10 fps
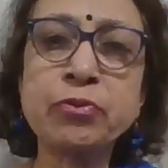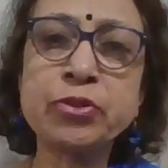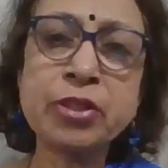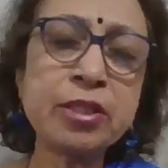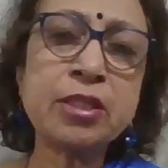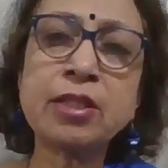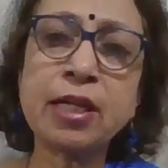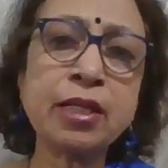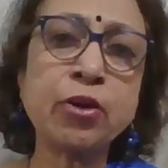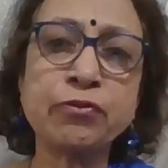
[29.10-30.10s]
just
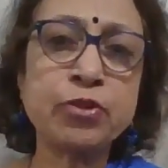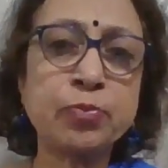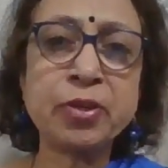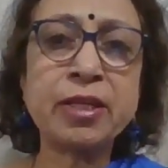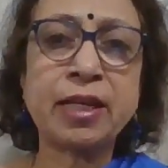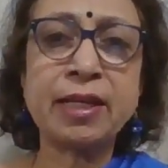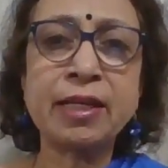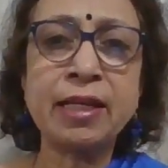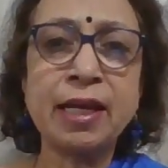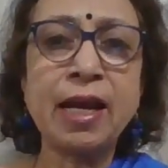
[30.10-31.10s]
think of
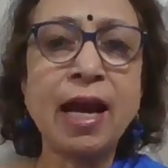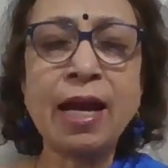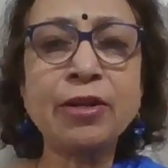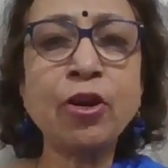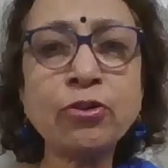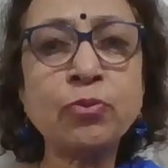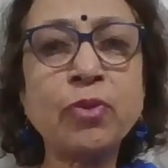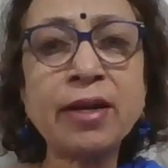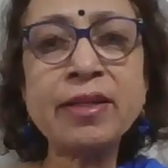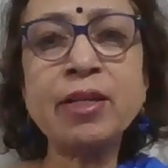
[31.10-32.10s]
speaking and not
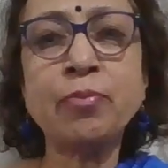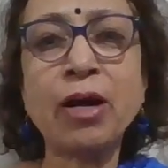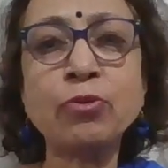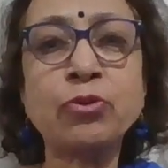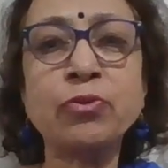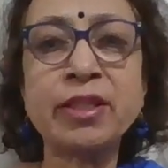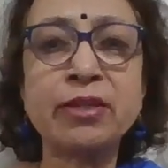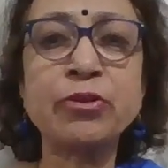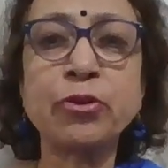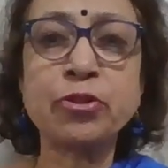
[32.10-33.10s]
worry about
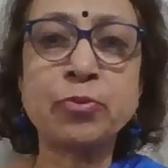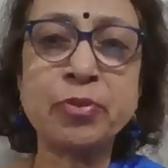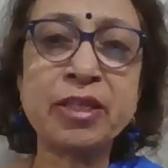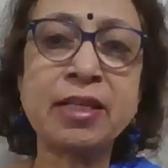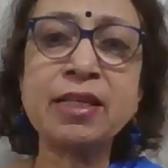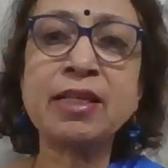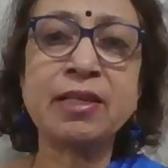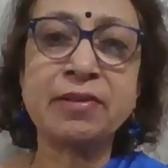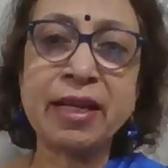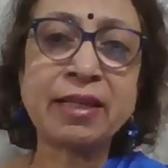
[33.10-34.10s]
whether you're speaking
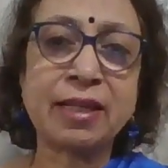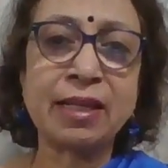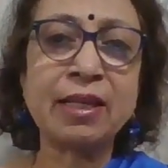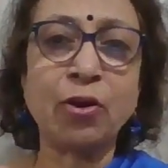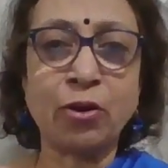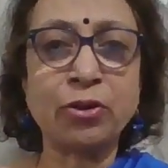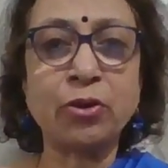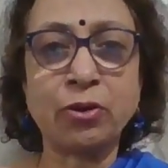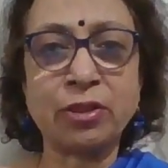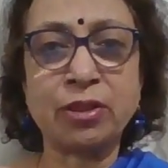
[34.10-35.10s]
correctly or
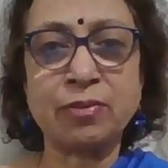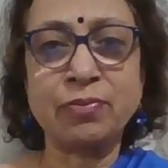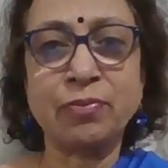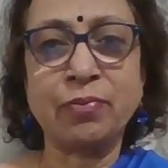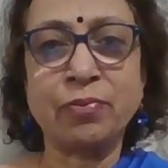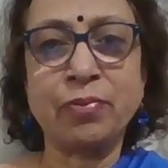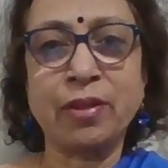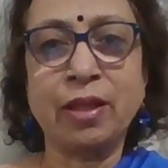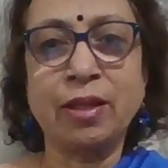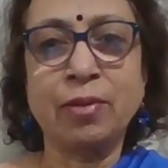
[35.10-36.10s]
not.
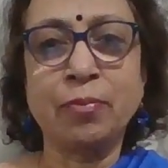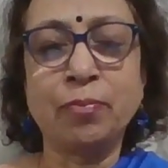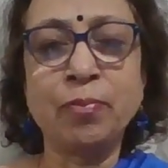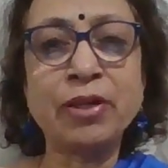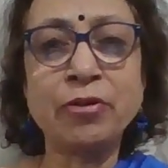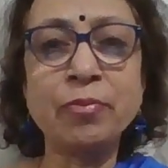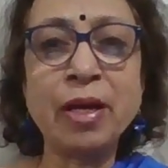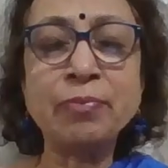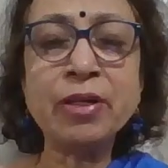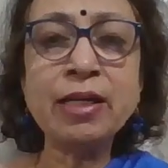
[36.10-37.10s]
But
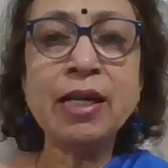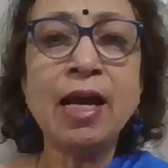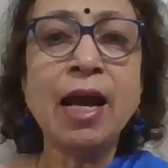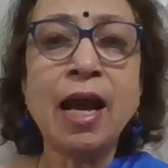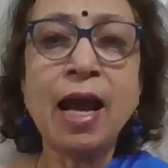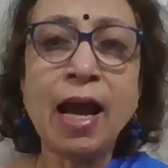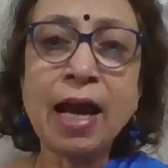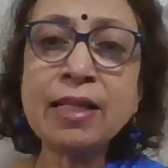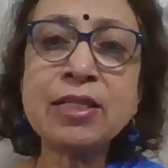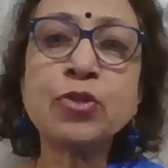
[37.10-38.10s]
remember,
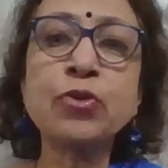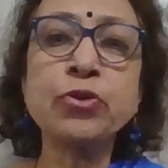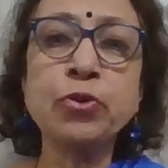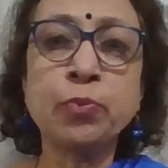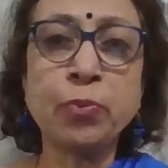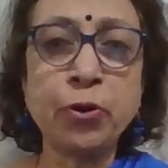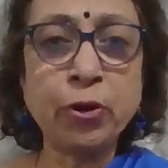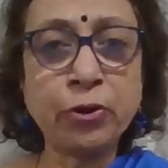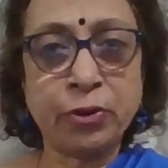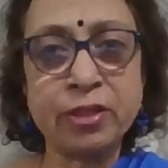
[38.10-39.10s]
as you
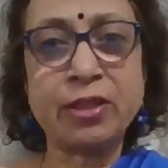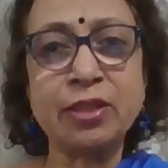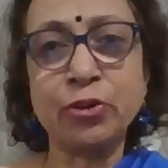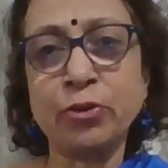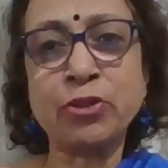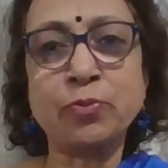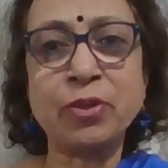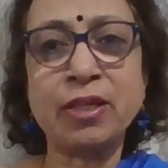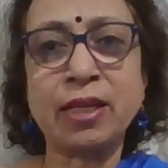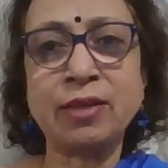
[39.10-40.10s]
progress in your
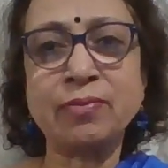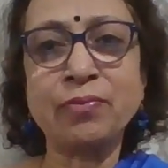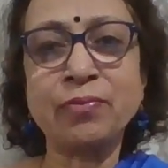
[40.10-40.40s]
speaking,